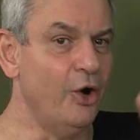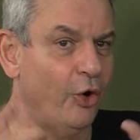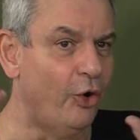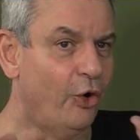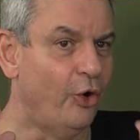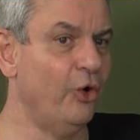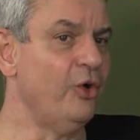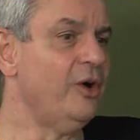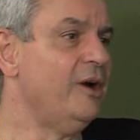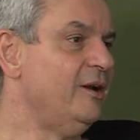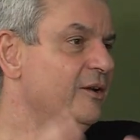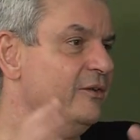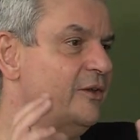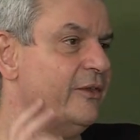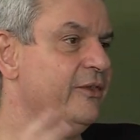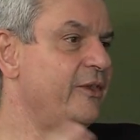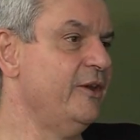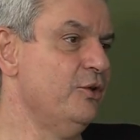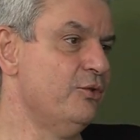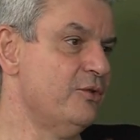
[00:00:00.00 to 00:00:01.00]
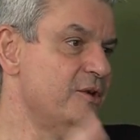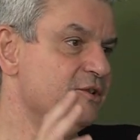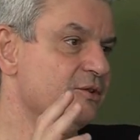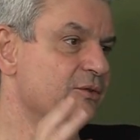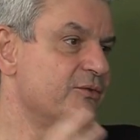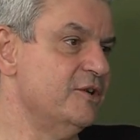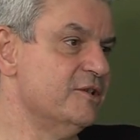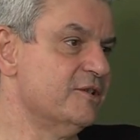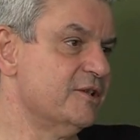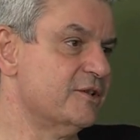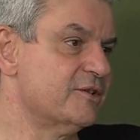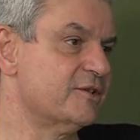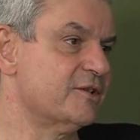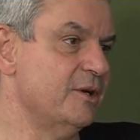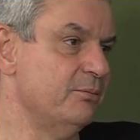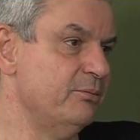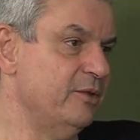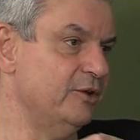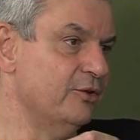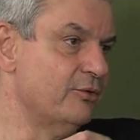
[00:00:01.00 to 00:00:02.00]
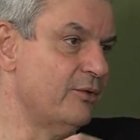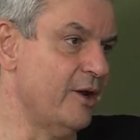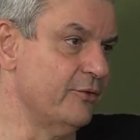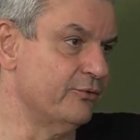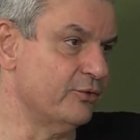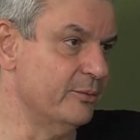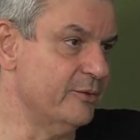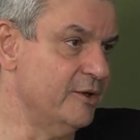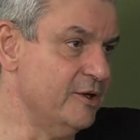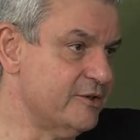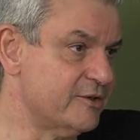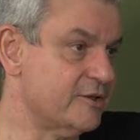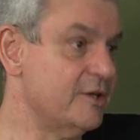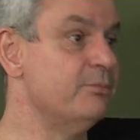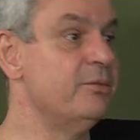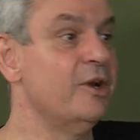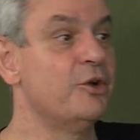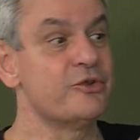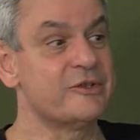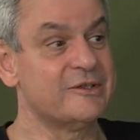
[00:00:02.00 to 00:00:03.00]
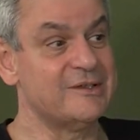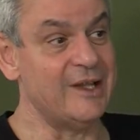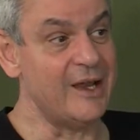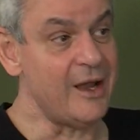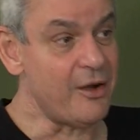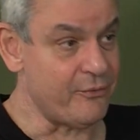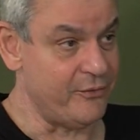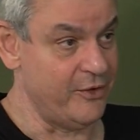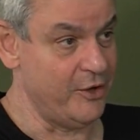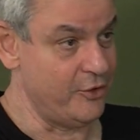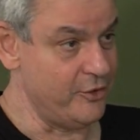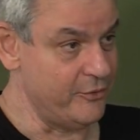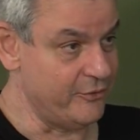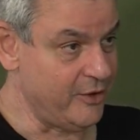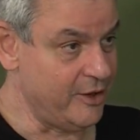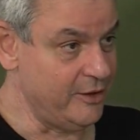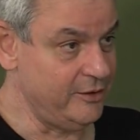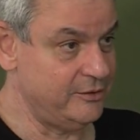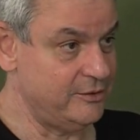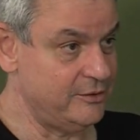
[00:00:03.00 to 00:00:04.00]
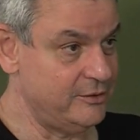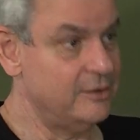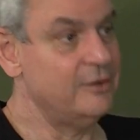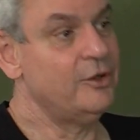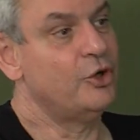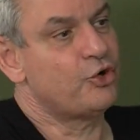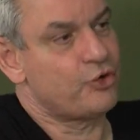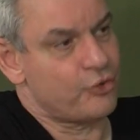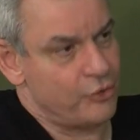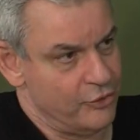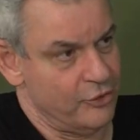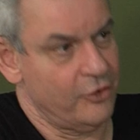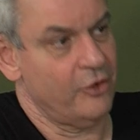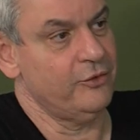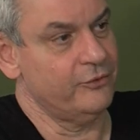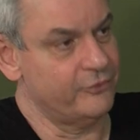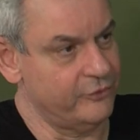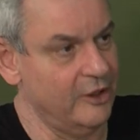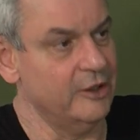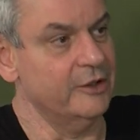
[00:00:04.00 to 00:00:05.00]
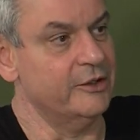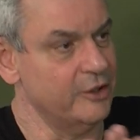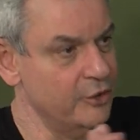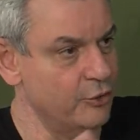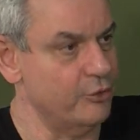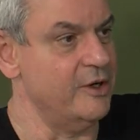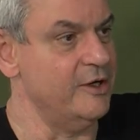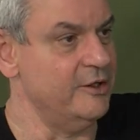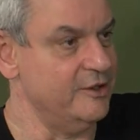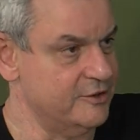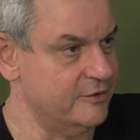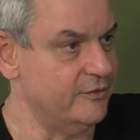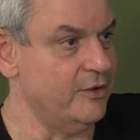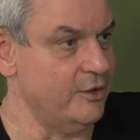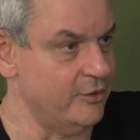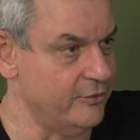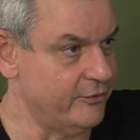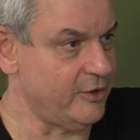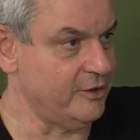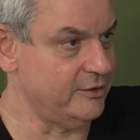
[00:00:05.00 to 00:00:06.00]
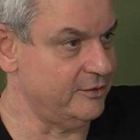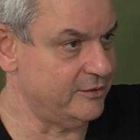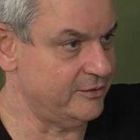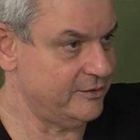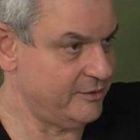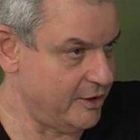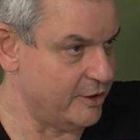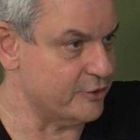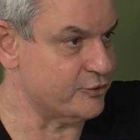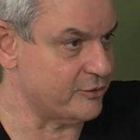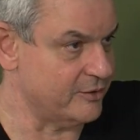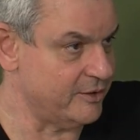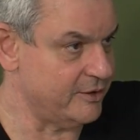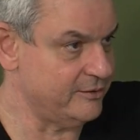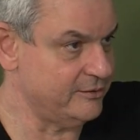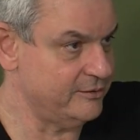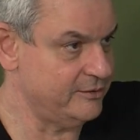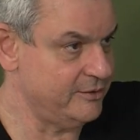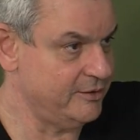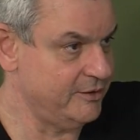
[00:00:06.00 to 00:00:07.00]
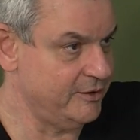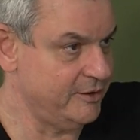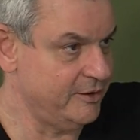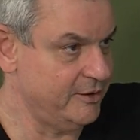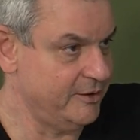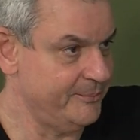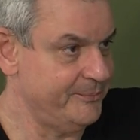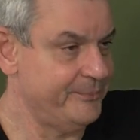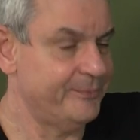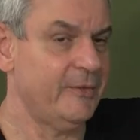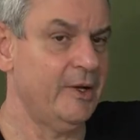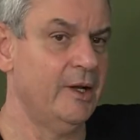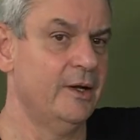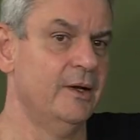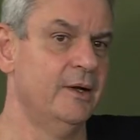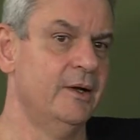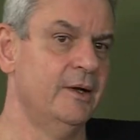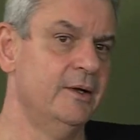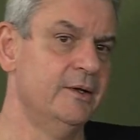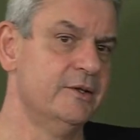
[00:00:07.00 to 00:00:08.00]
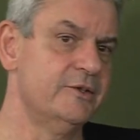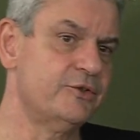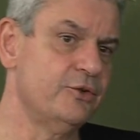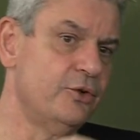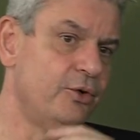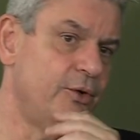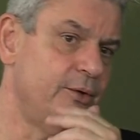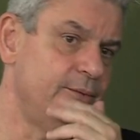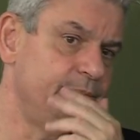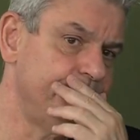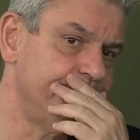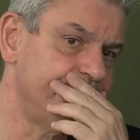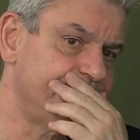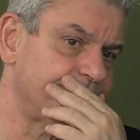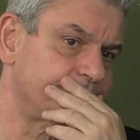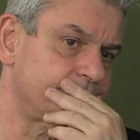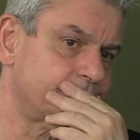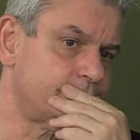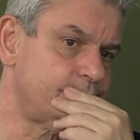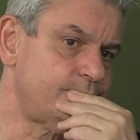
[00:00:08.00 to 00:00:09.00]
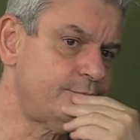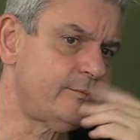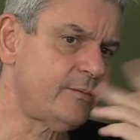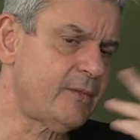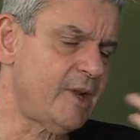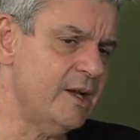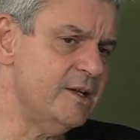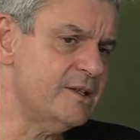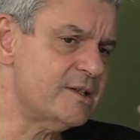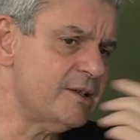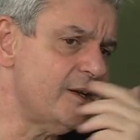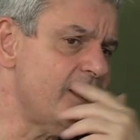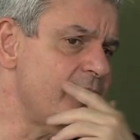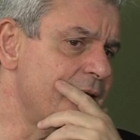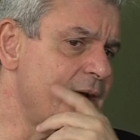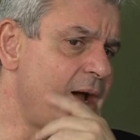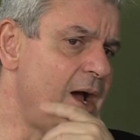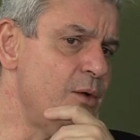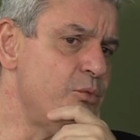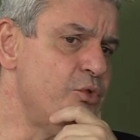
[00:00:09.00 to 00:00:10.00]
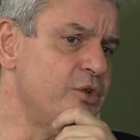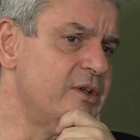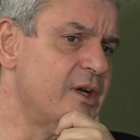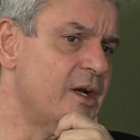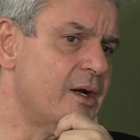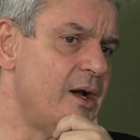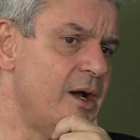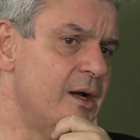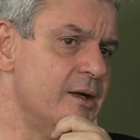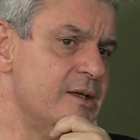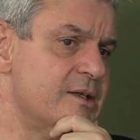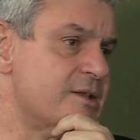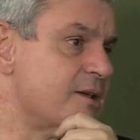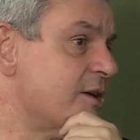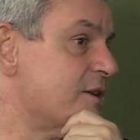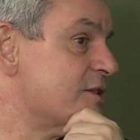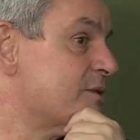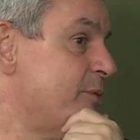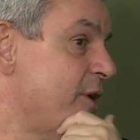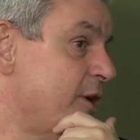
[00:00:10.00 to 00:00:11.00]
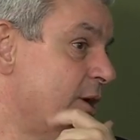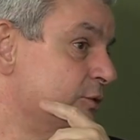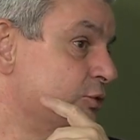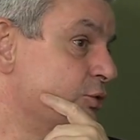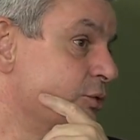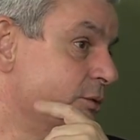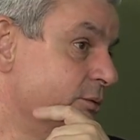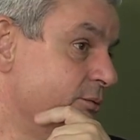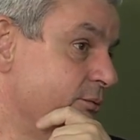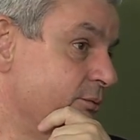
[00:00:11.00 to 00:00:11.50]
all the theories of physics can be derived from this, and because they are verified, Chronon field theory is verified, actually. So it's like it's like Esperanto.